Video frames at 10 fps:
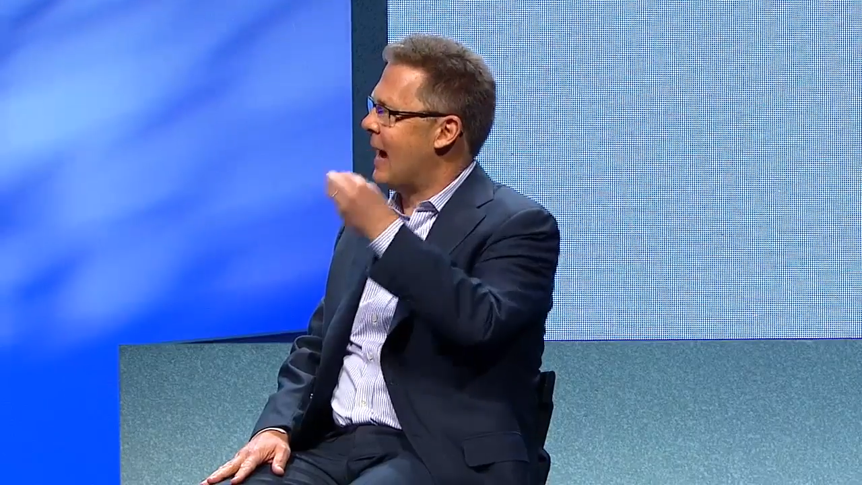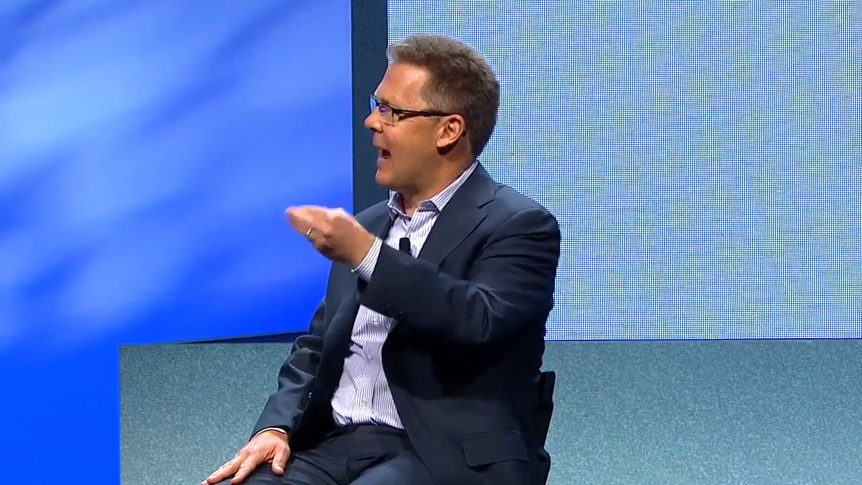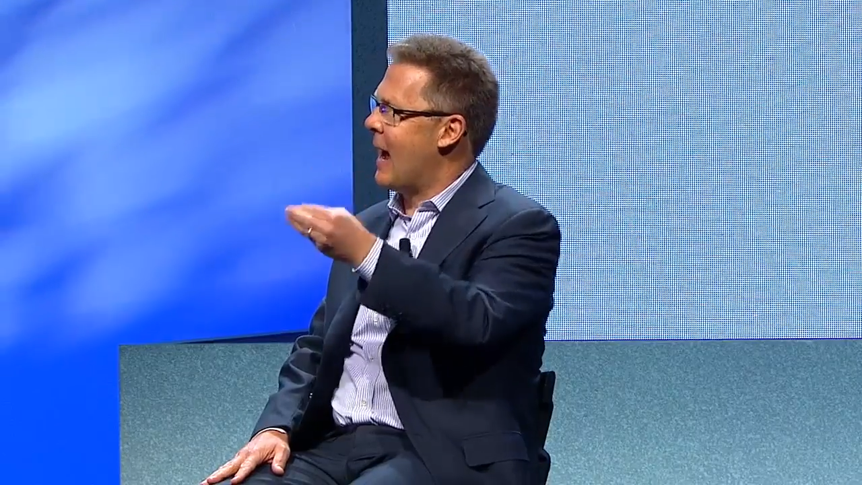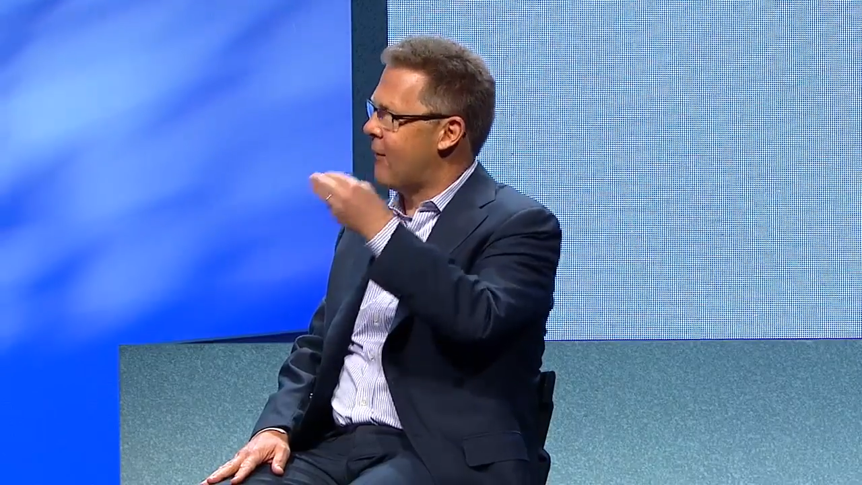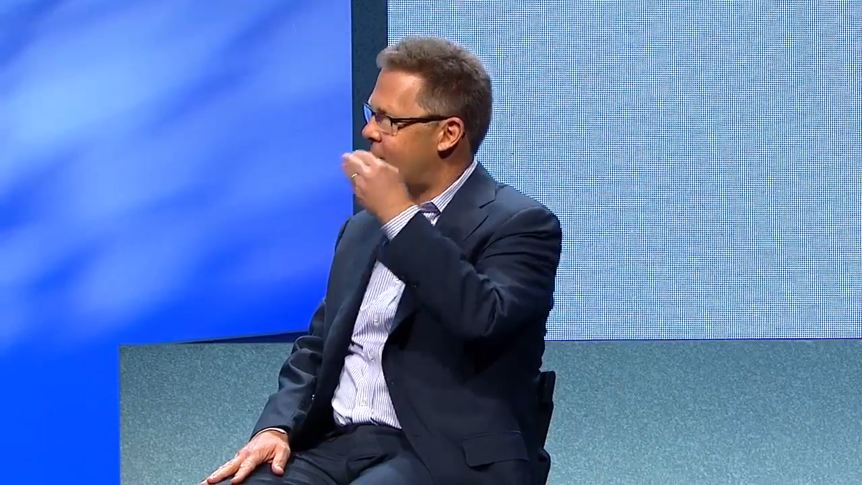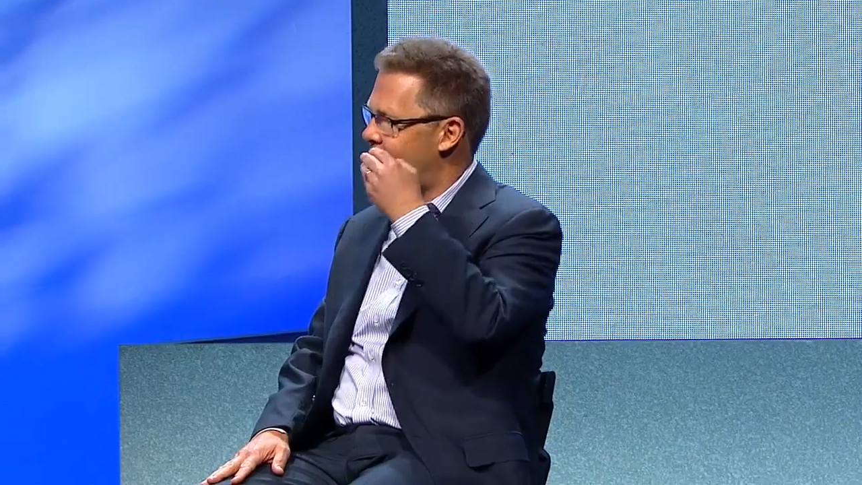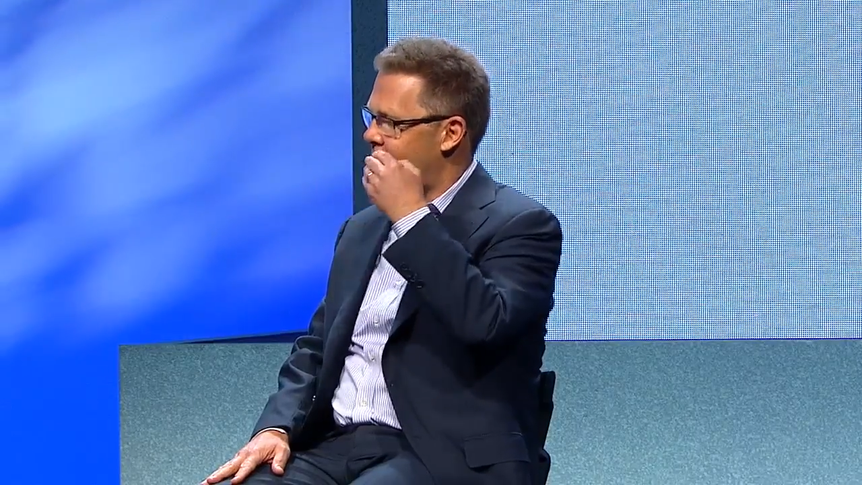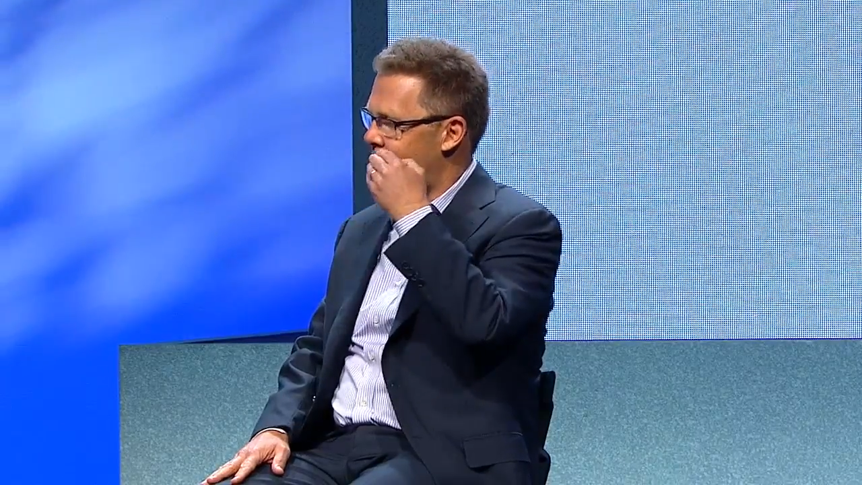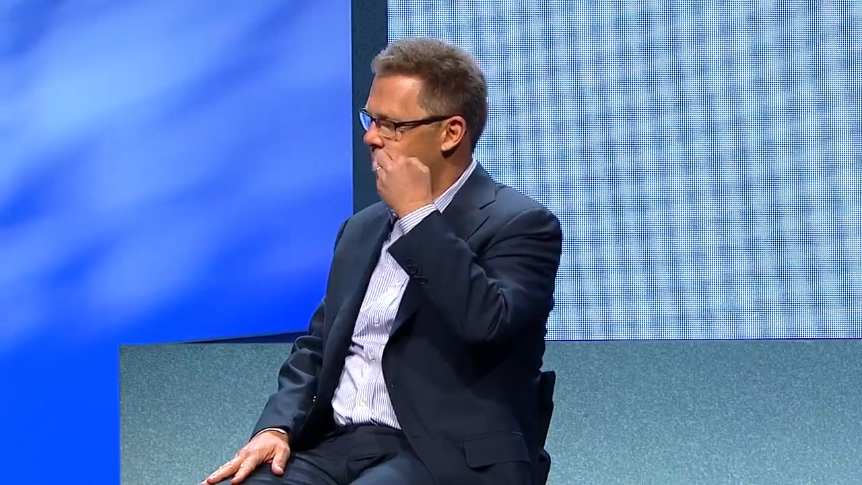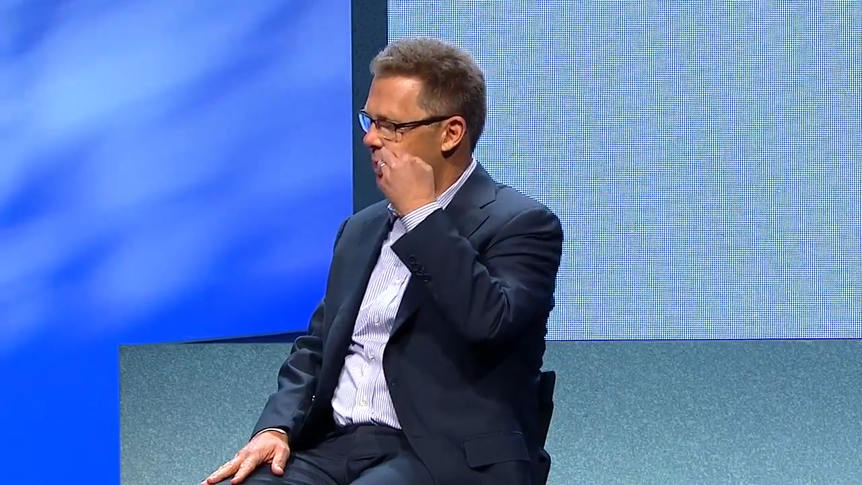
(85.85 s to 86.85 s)
have
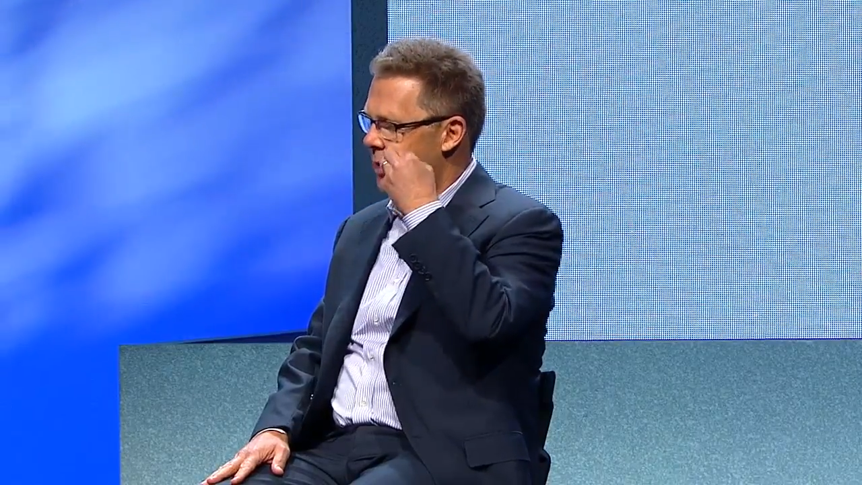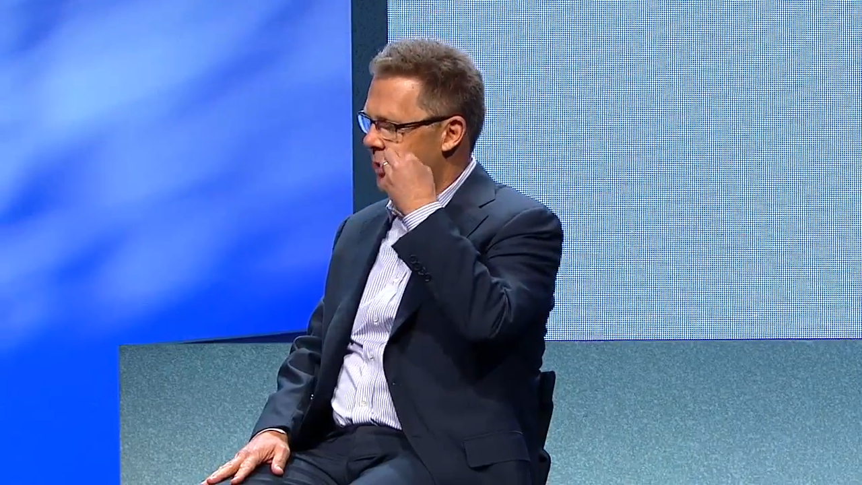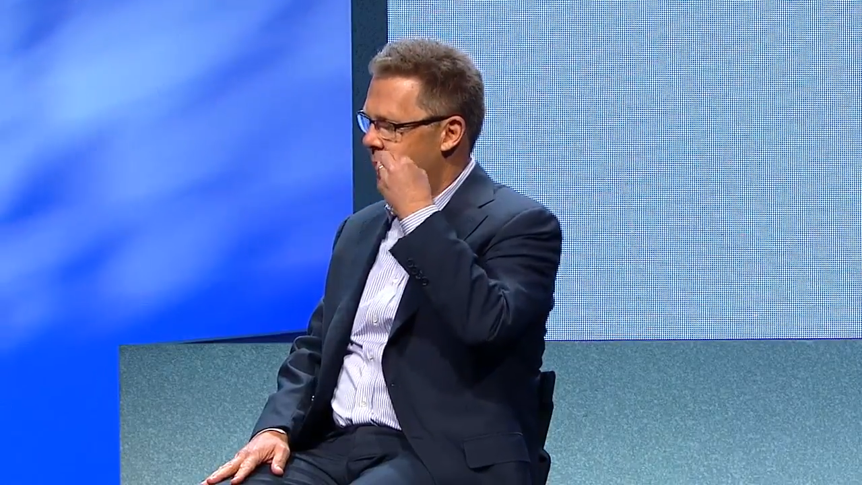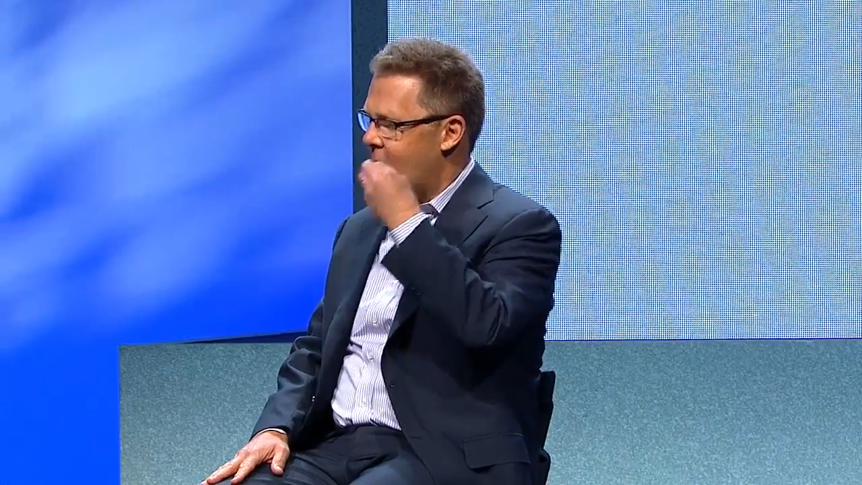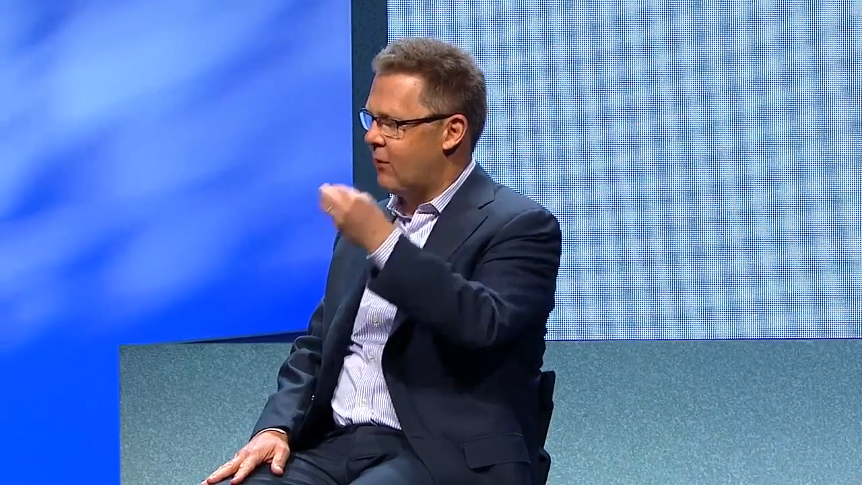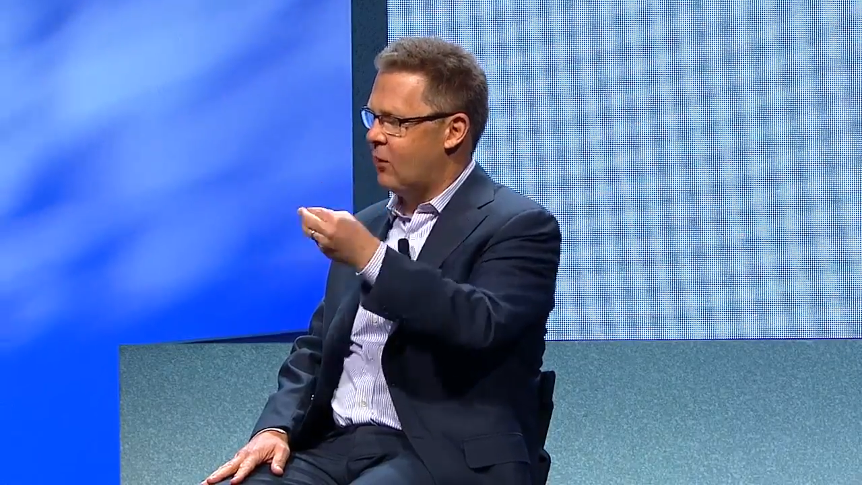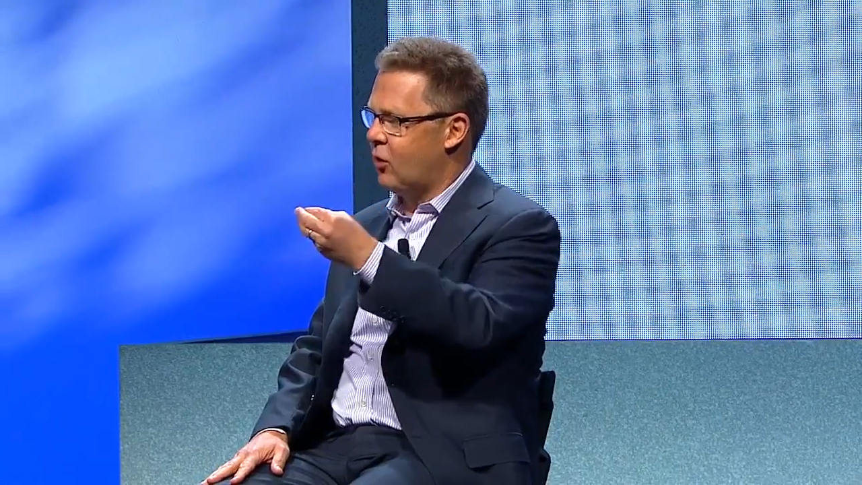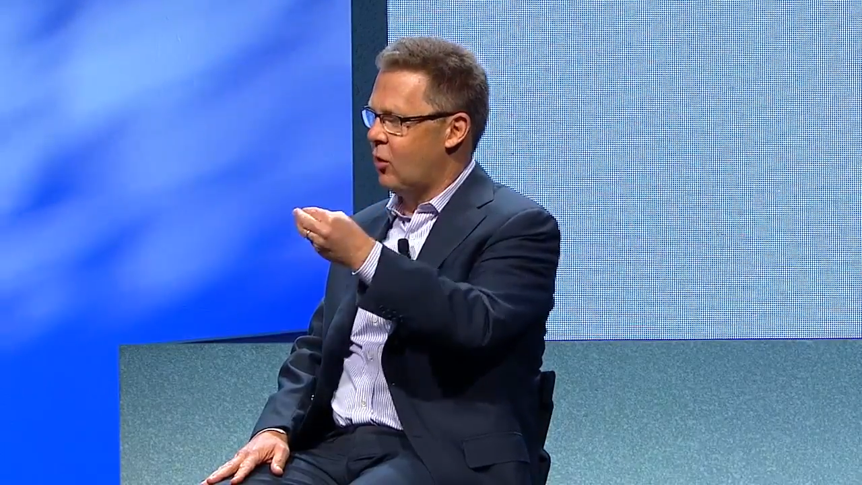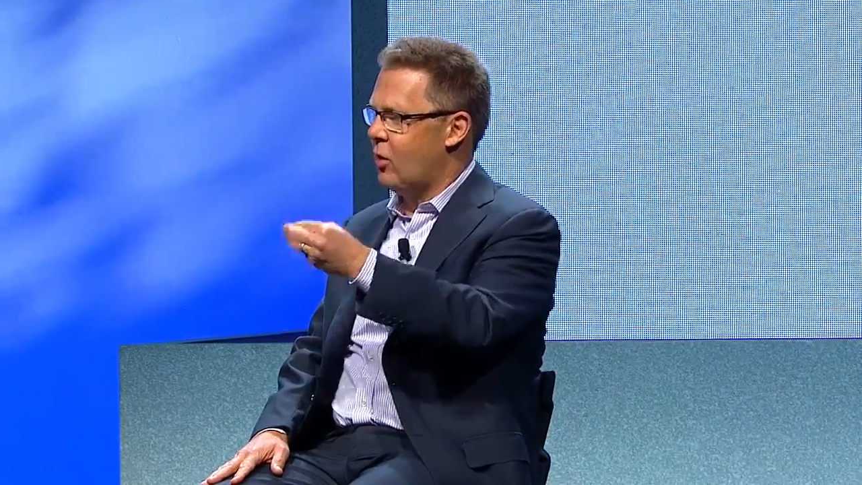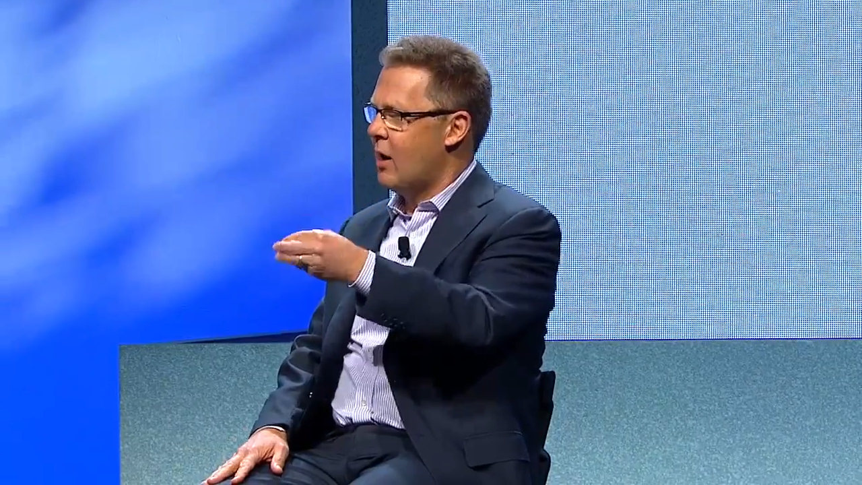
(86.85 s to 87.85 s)
to
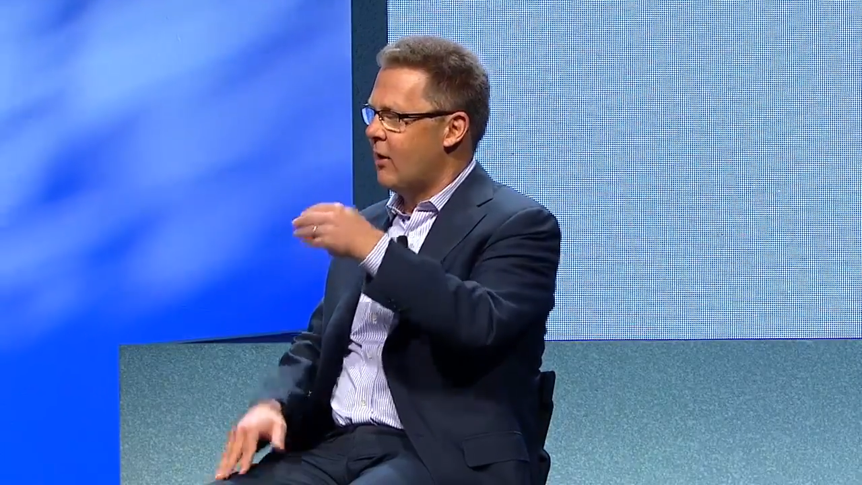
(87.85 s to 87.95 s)
do.